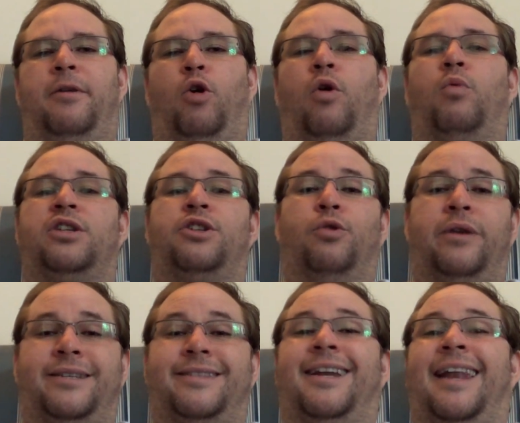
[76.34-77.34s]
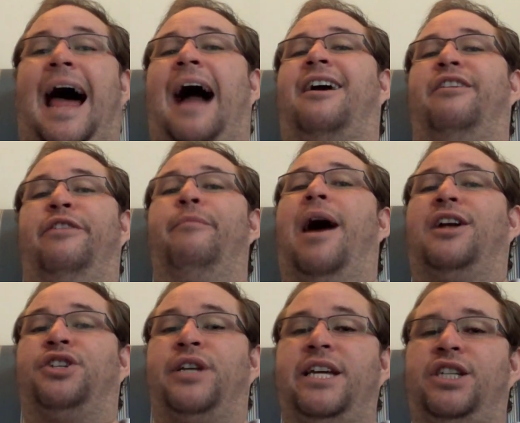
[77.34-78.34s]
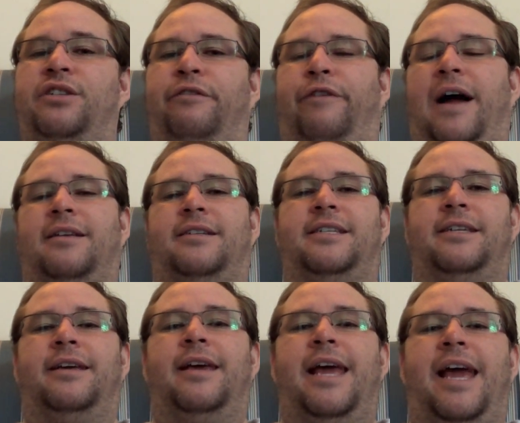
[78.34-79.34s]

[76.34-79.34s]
Or what's known as the lack of imagination fallacy.